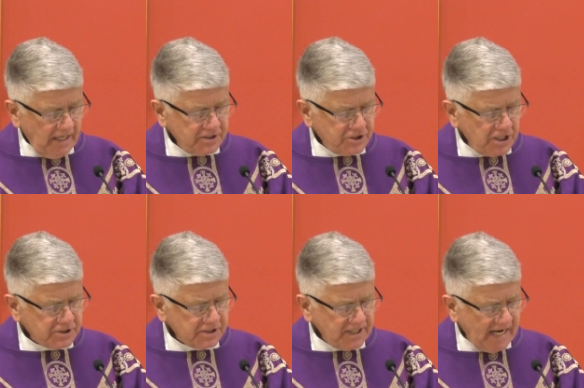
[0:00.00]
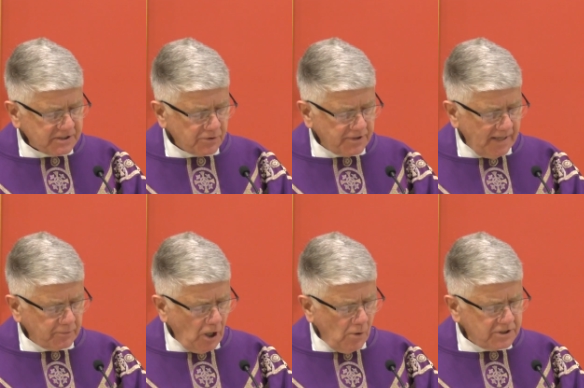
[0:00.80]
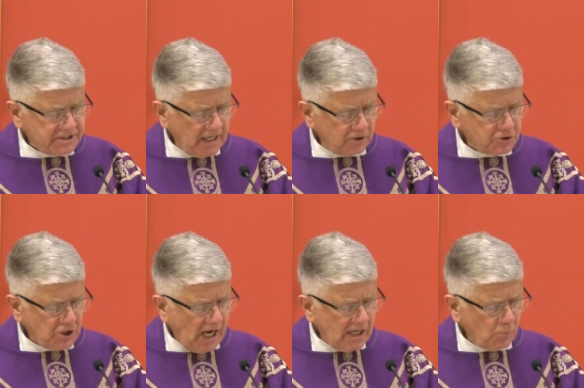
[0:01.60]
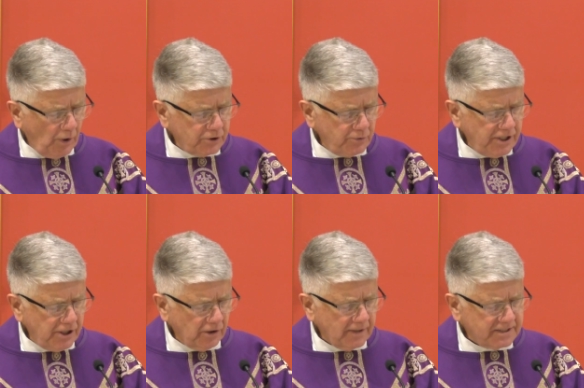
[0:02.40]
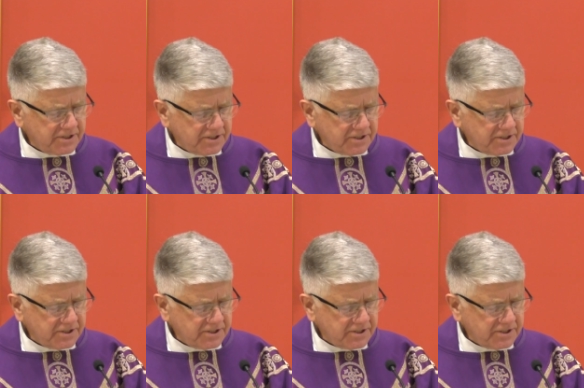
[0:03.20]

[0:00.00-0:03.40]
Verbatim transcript: And Jesus answered them Go and tell John what you hear and